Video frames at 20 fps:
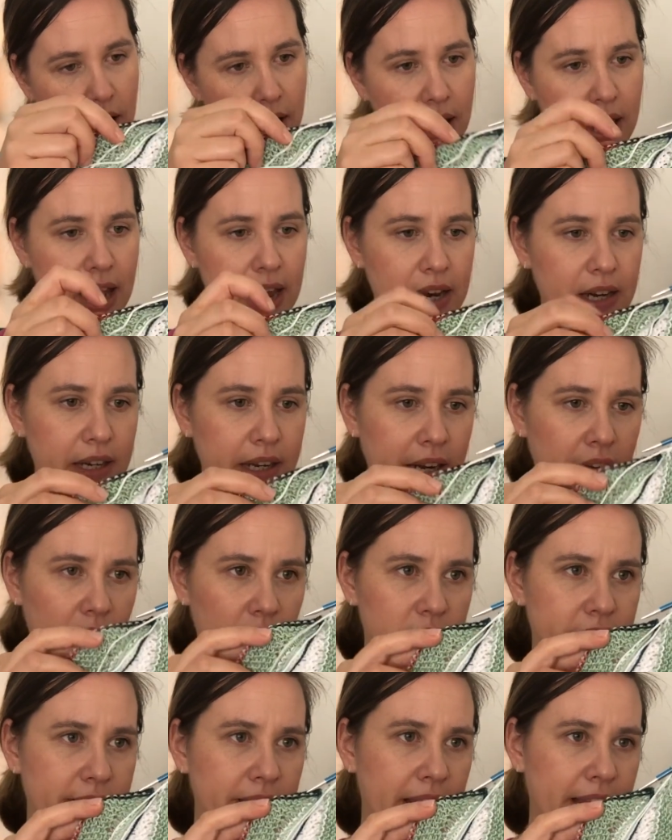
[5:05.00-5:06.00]
and it
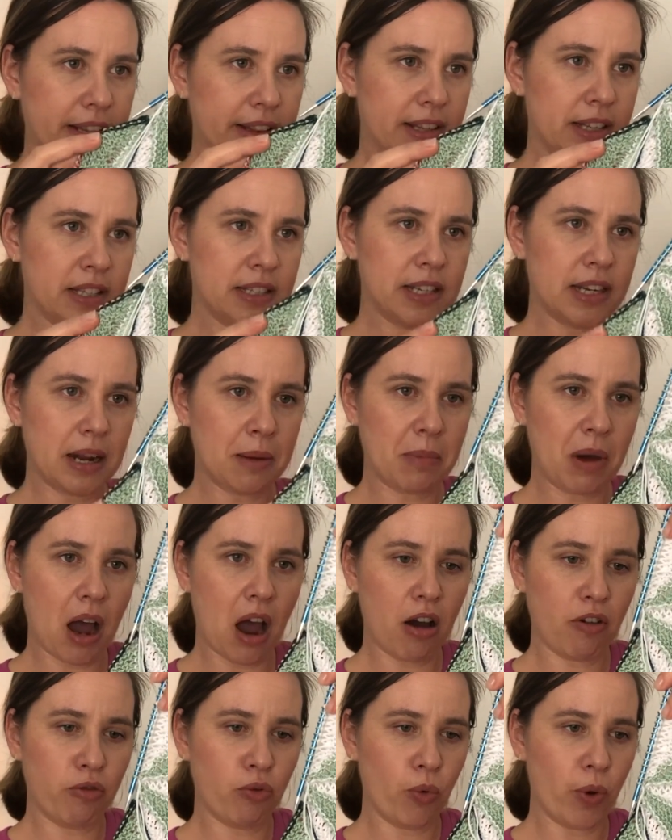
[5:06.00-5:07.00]
looks like this, and I'm
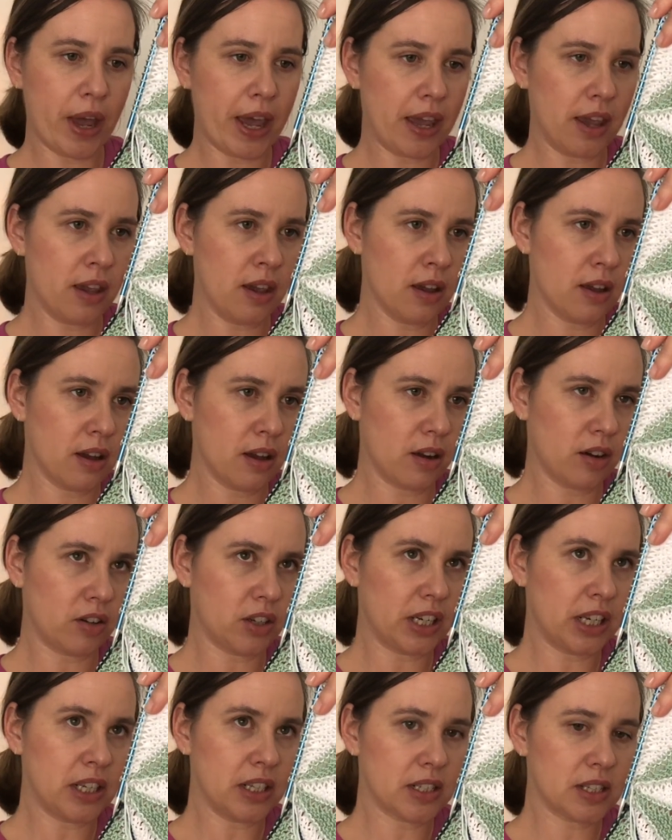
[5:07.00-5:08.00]
halfway
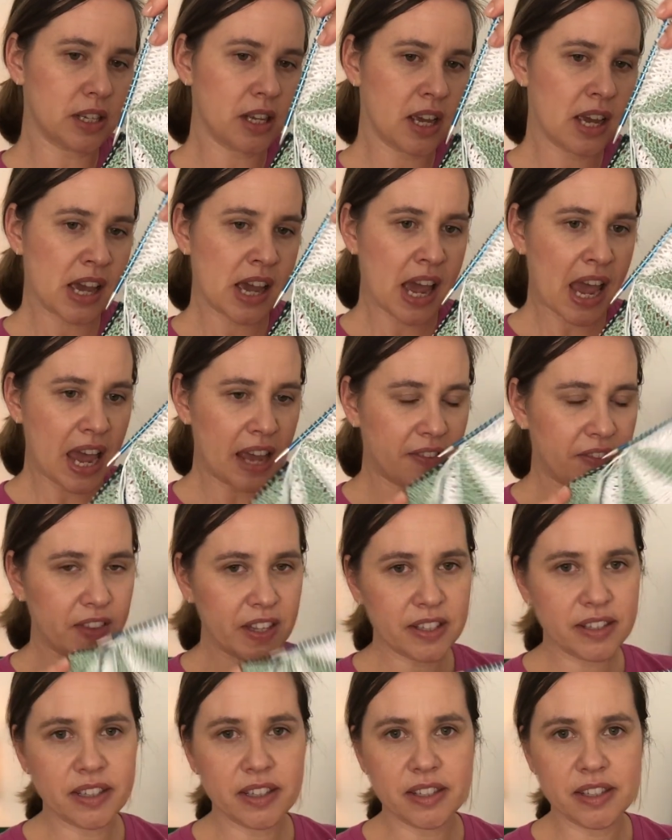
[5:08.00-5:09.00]
on it. And
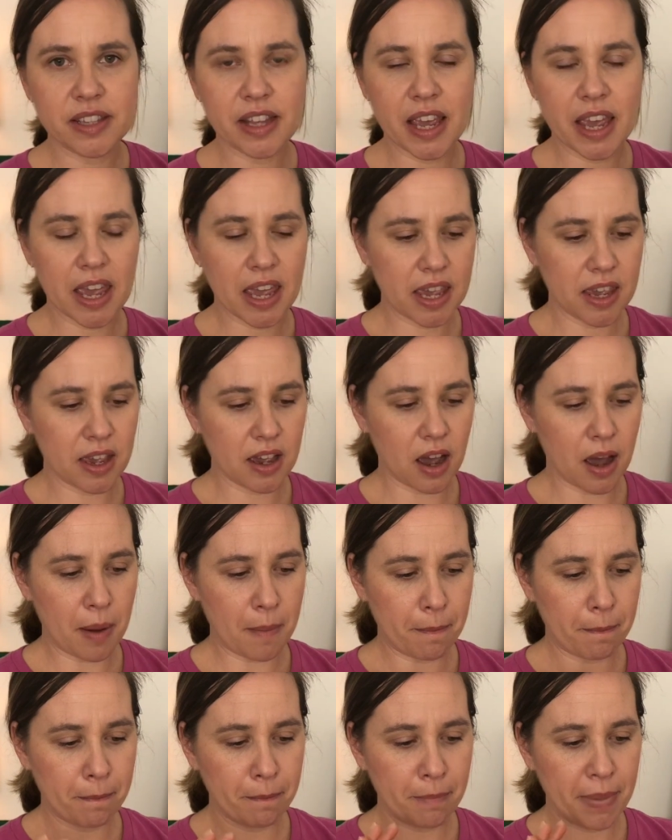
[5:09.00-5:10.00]
this is a
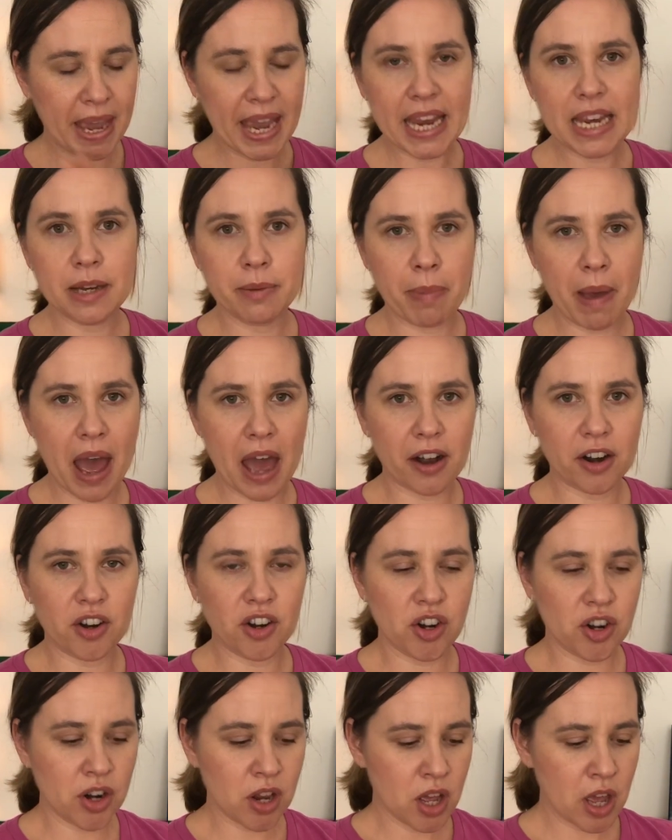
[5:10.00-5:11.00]
paid
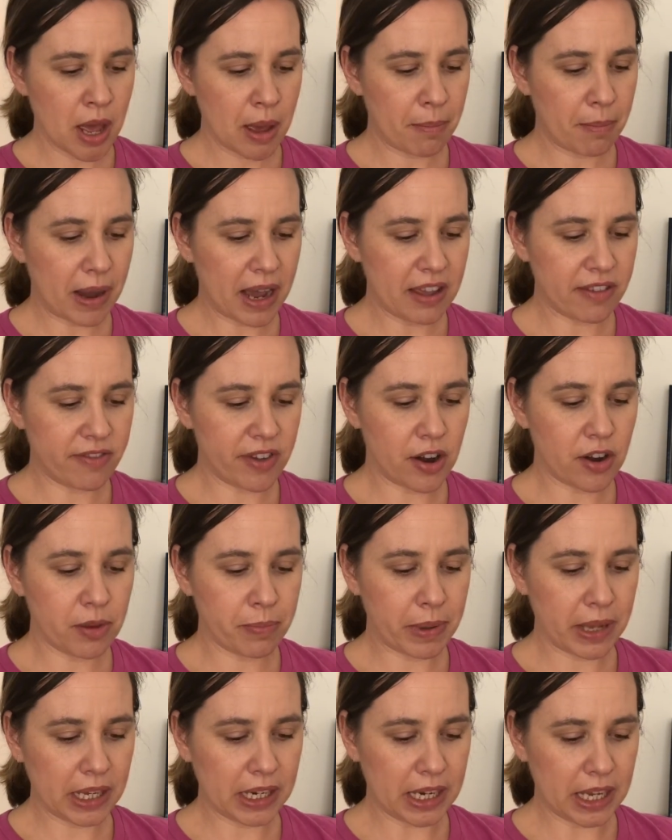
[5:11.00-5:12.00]
pattern by Very
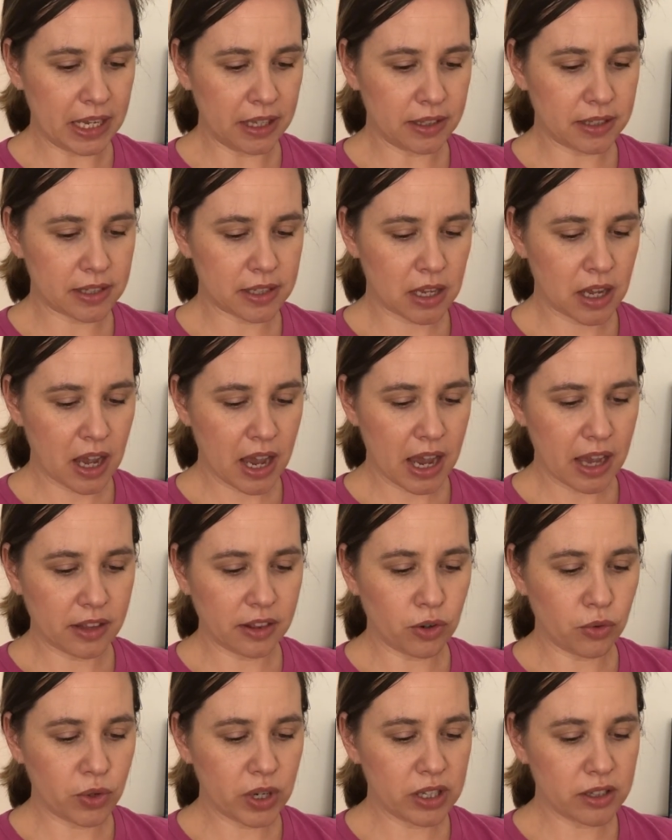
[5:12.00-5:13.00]
Pink Knits, And
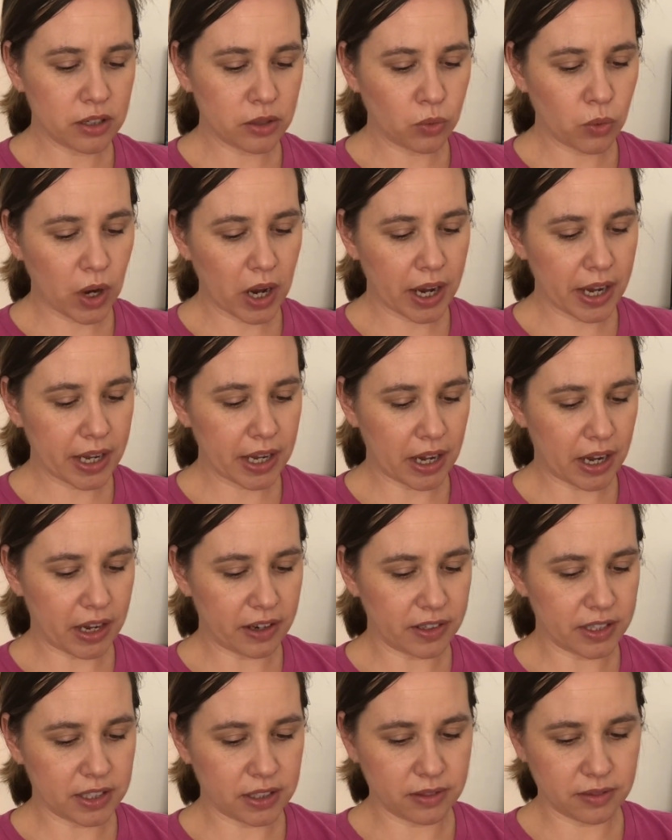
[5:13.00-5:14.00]
the reason why
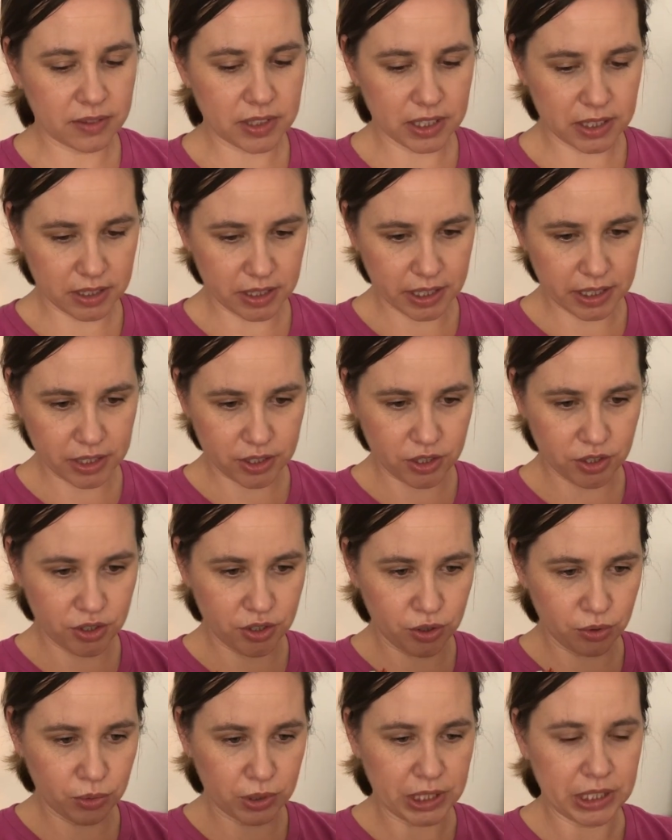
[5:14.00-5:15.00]
I decided to
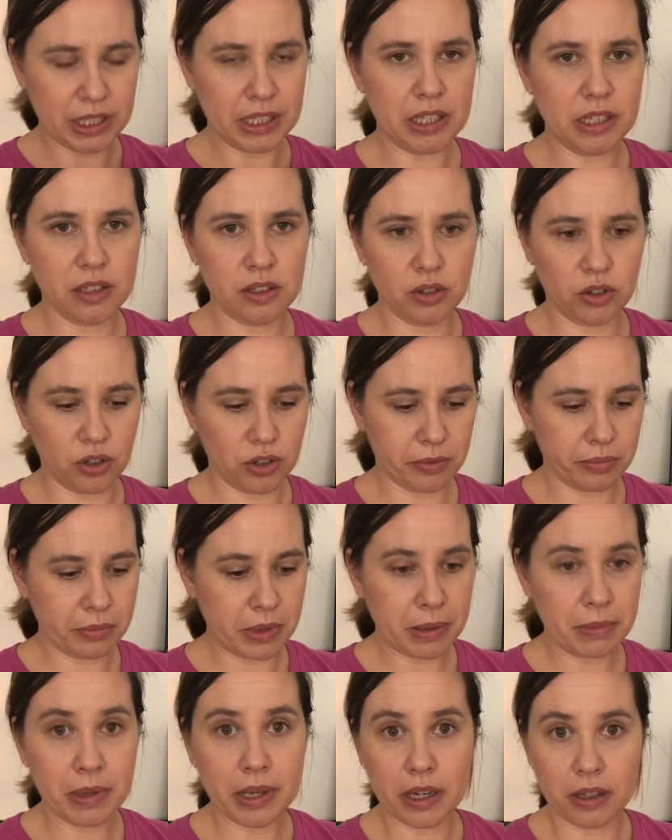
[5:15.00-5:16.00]
do one of these, or
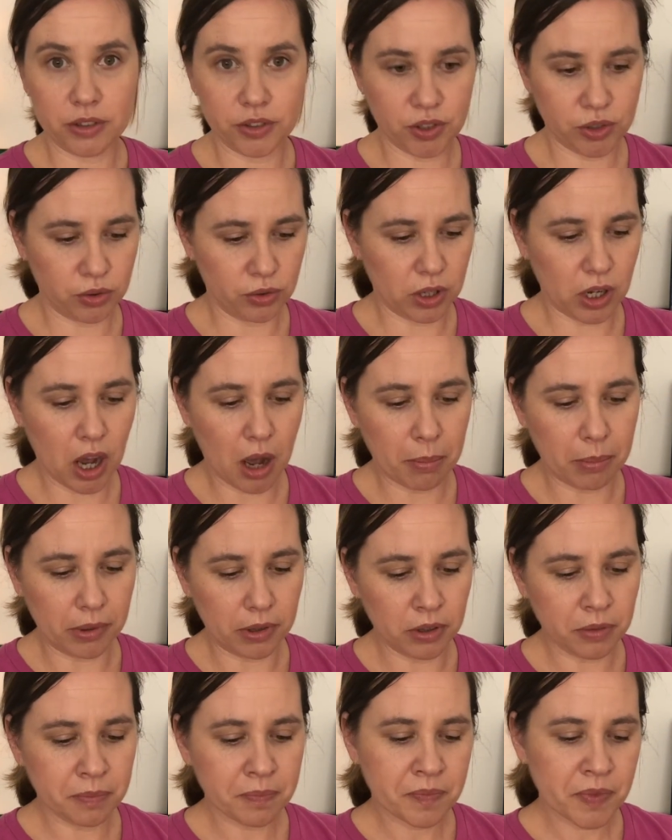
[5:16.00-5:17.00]
maybe I'll do a
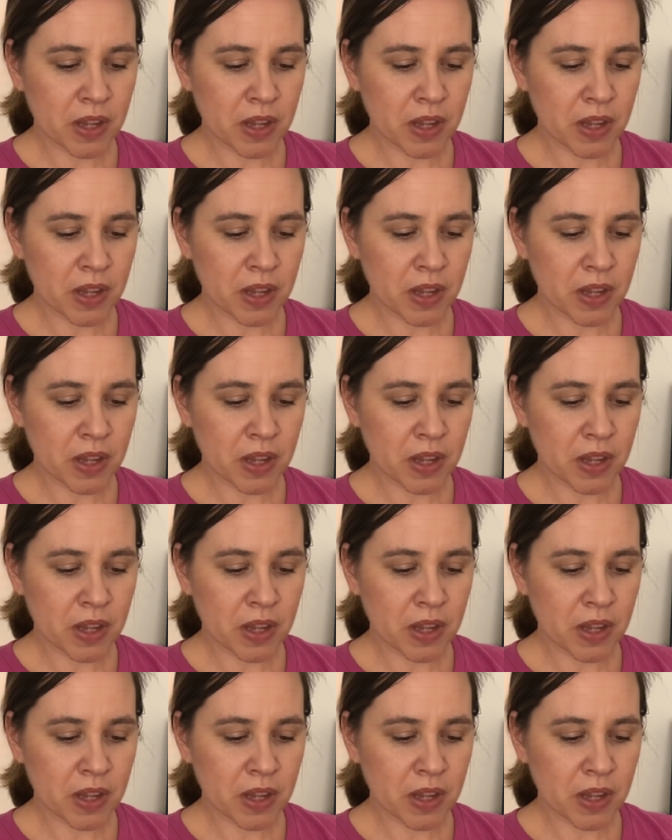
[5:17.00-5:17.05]
couple,